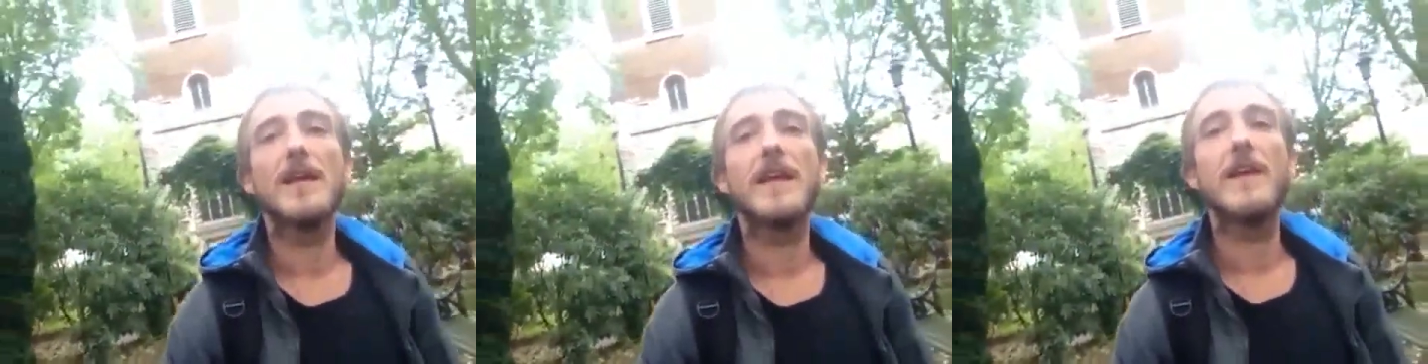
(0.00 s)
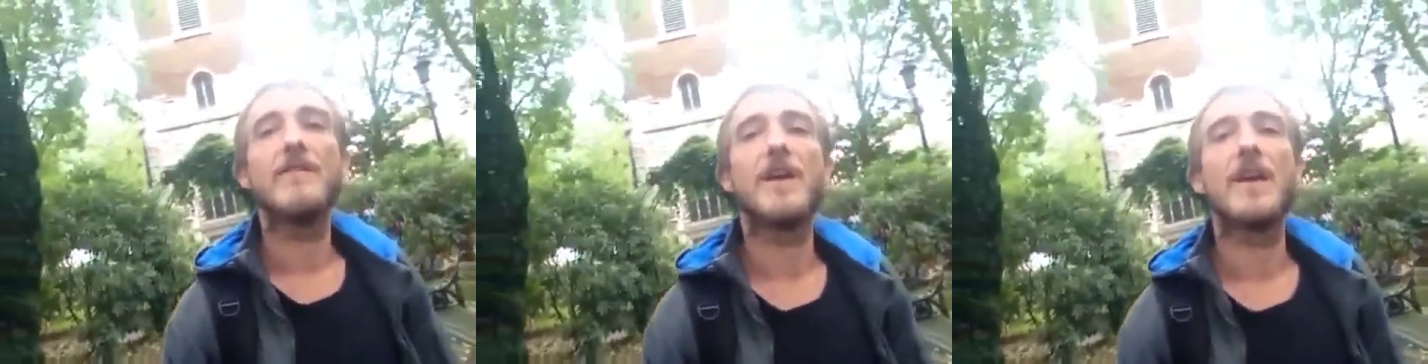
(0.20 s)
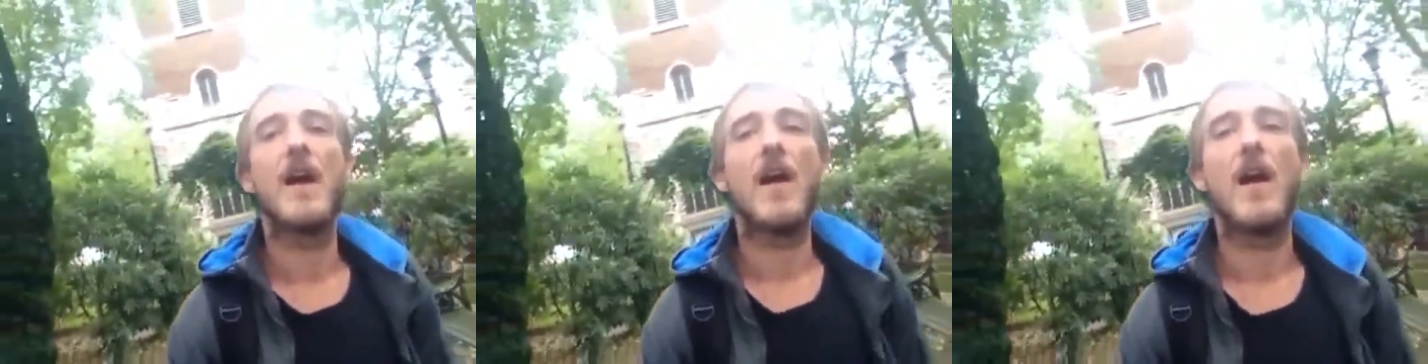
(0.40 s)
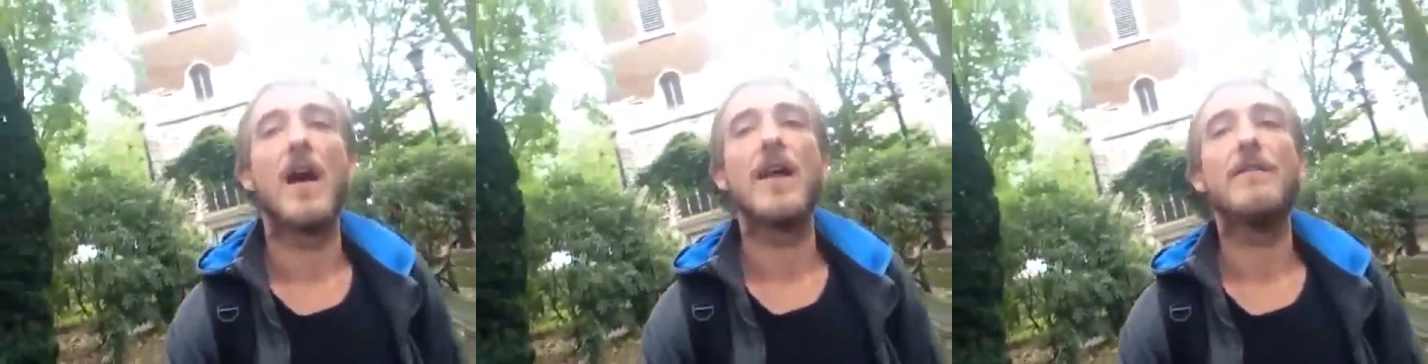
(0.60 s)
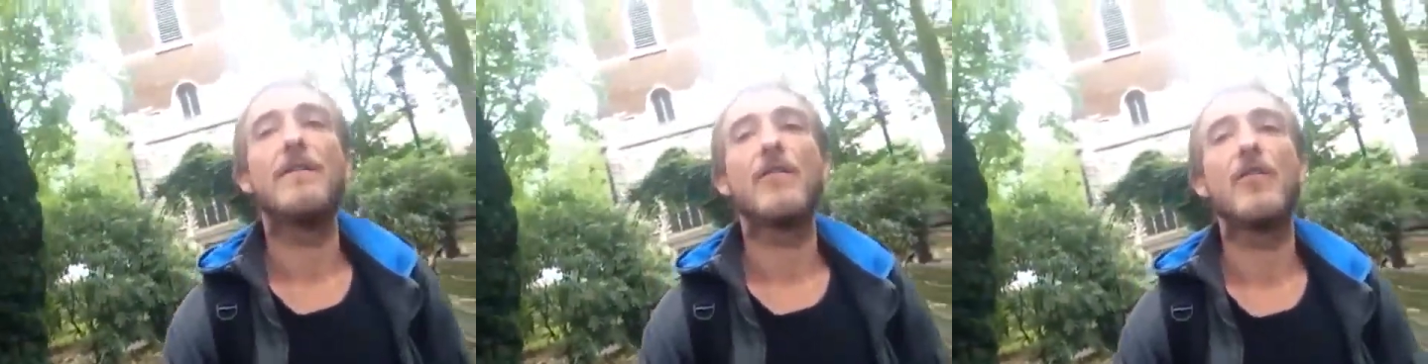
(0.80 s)
Give an
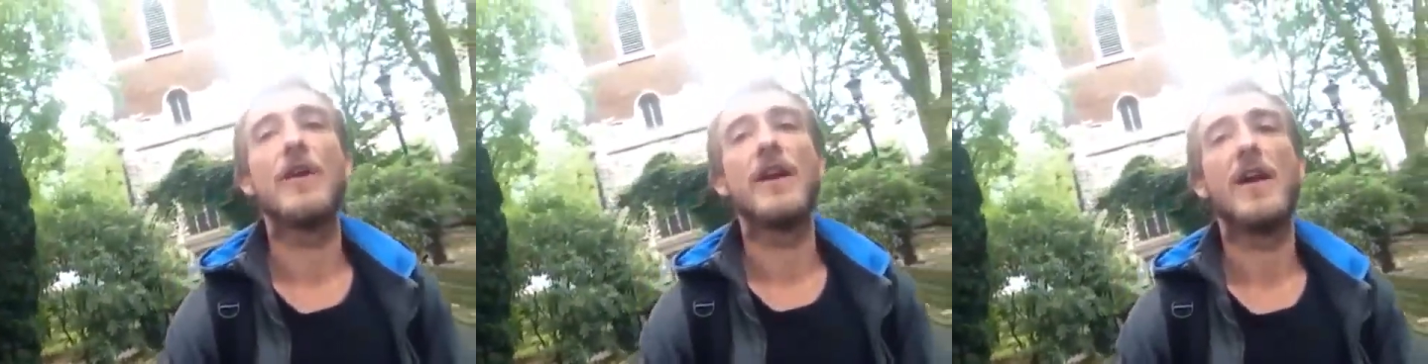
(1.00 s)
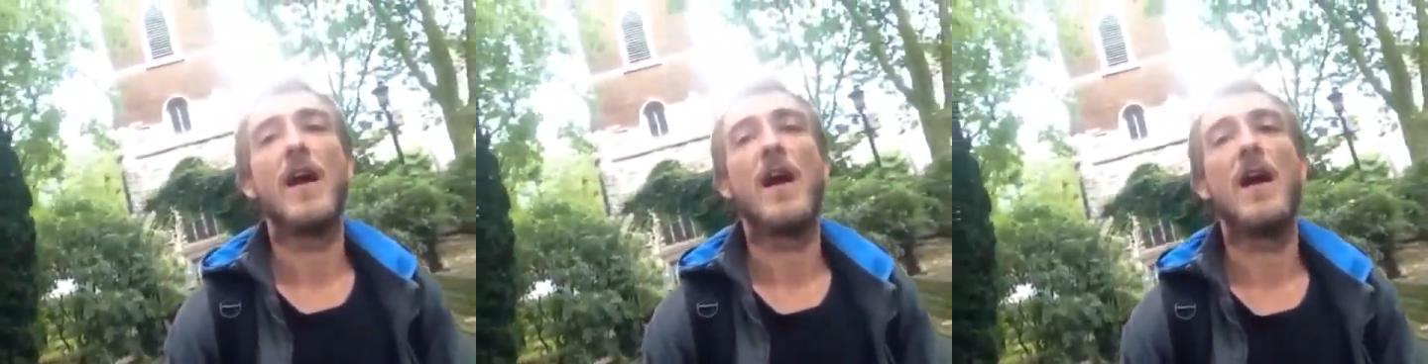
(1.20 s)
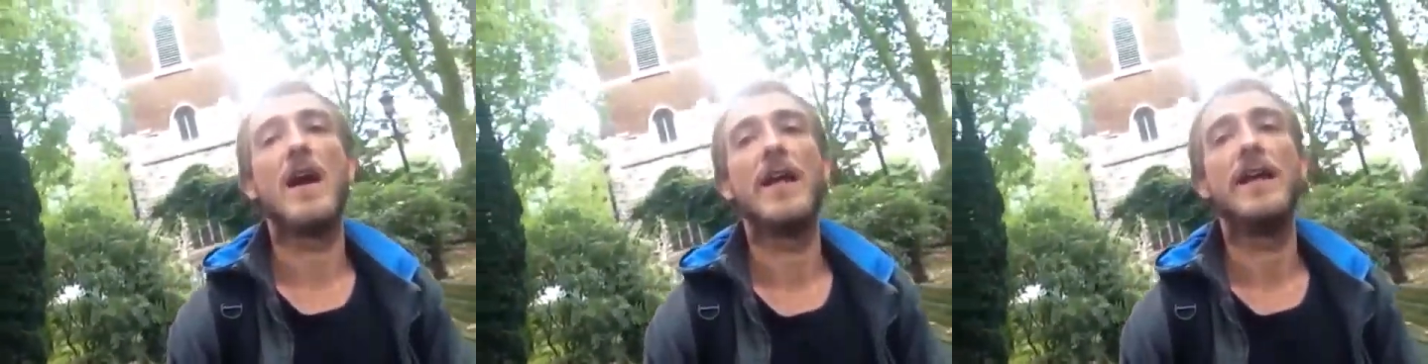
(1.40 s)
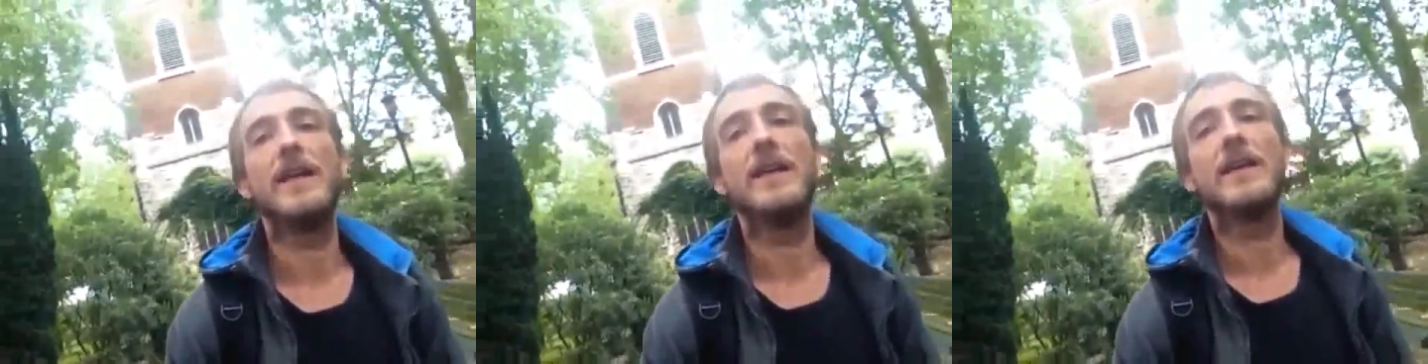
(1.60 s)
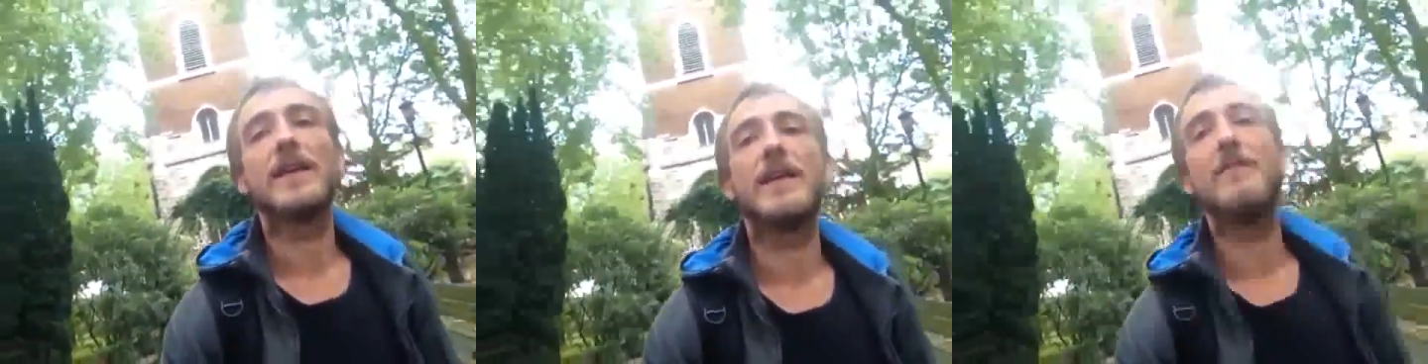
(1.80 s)
eye for an eye,
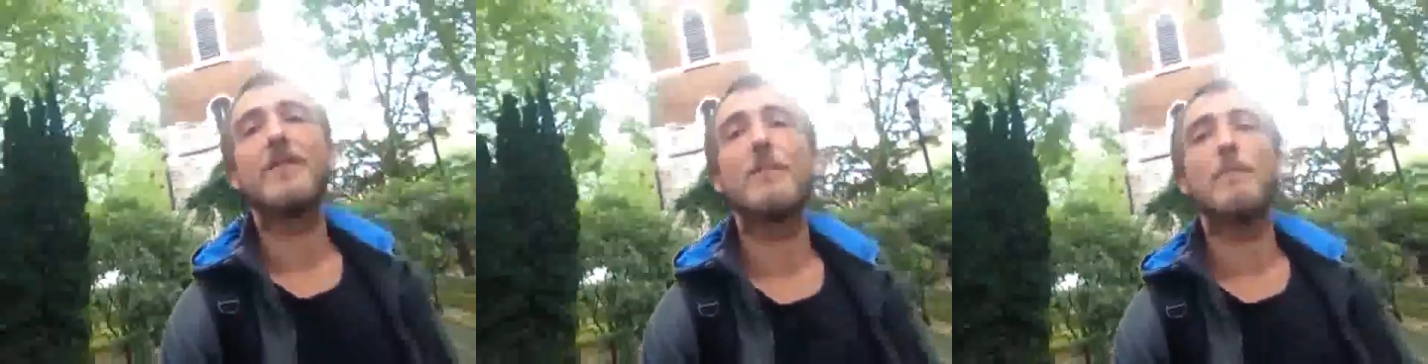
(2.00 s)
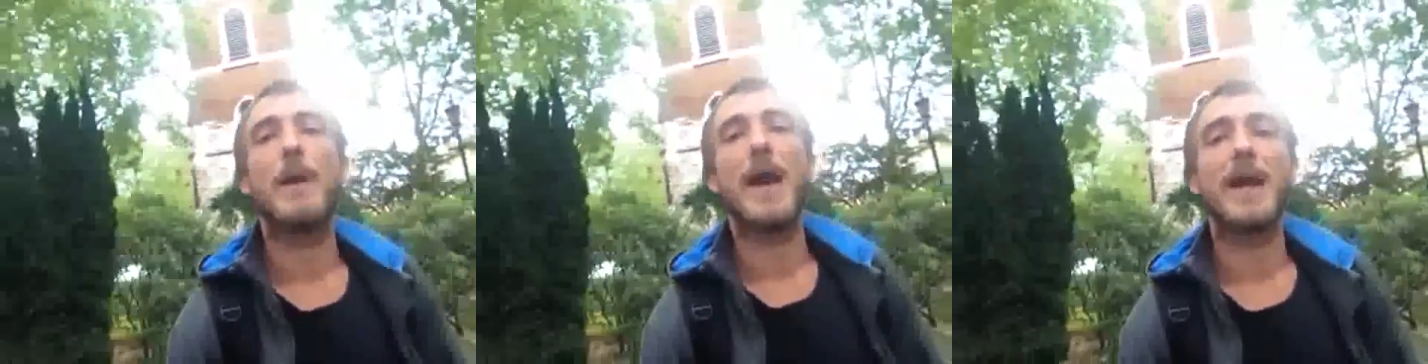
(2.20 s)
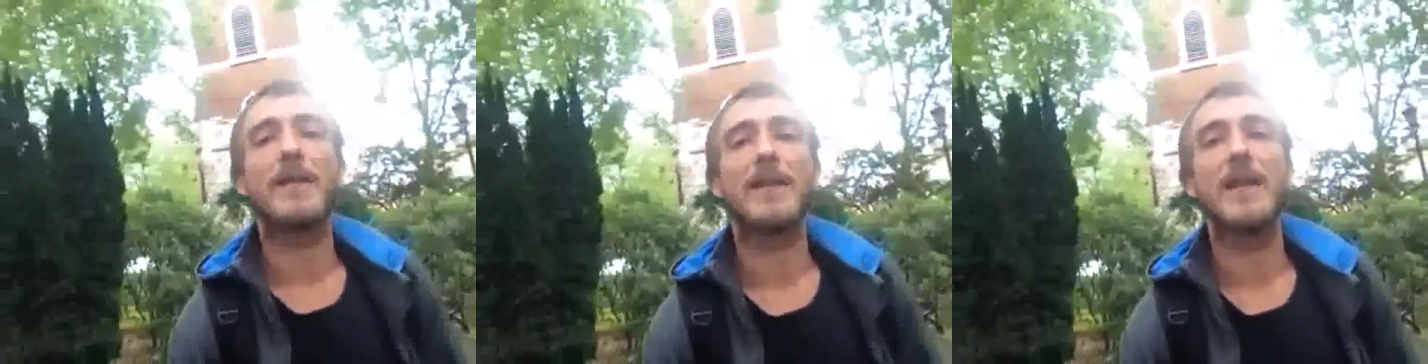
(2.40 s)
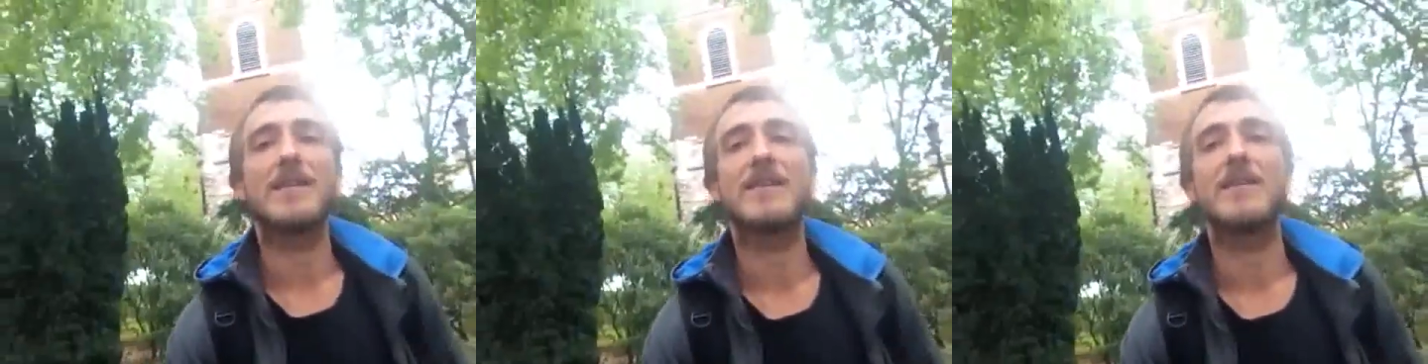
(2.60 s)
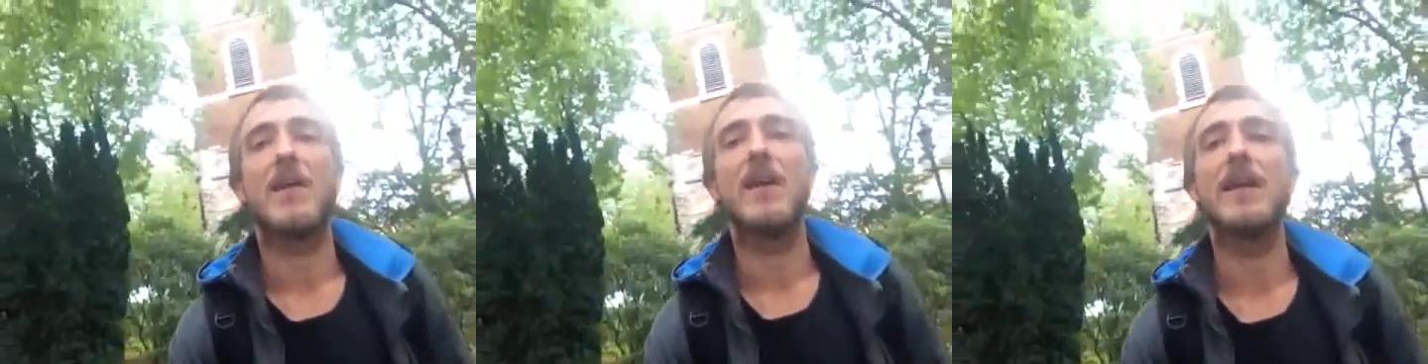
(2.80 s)
give them back their
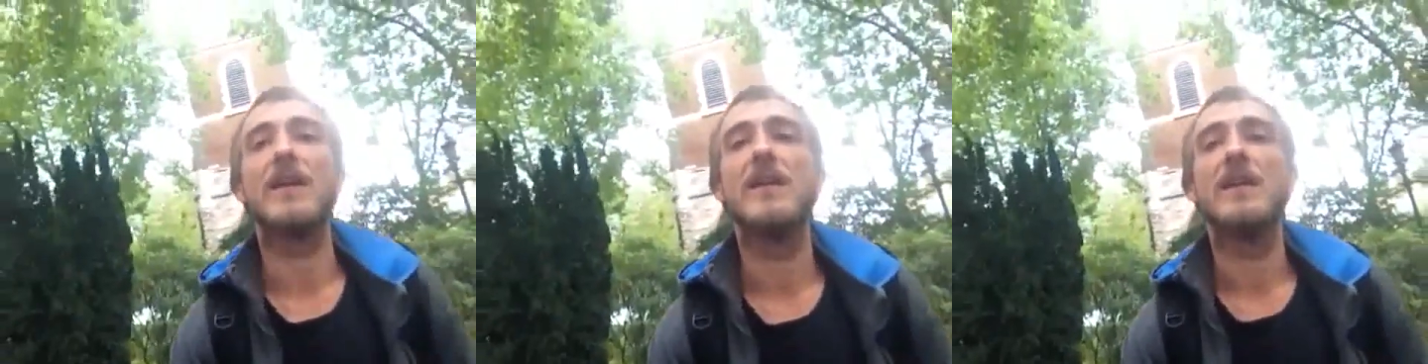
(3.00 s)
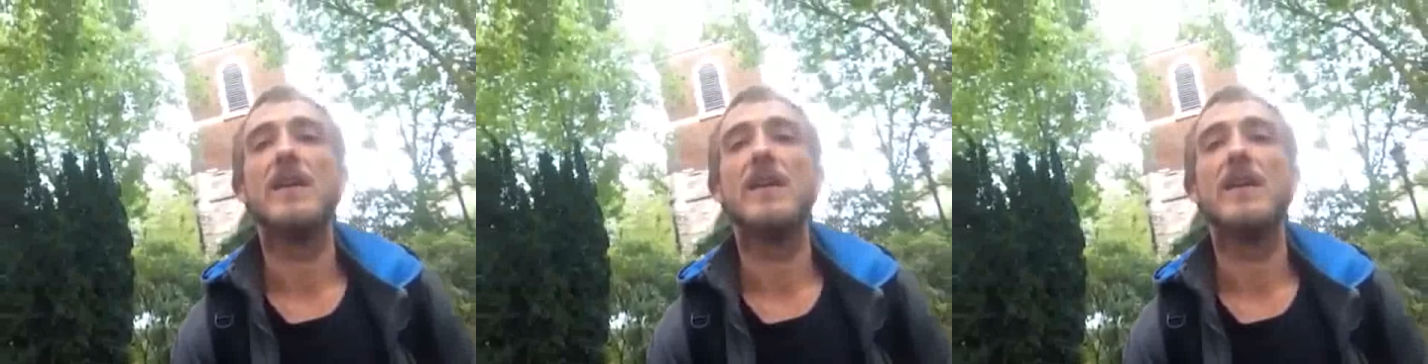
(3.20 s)
sight.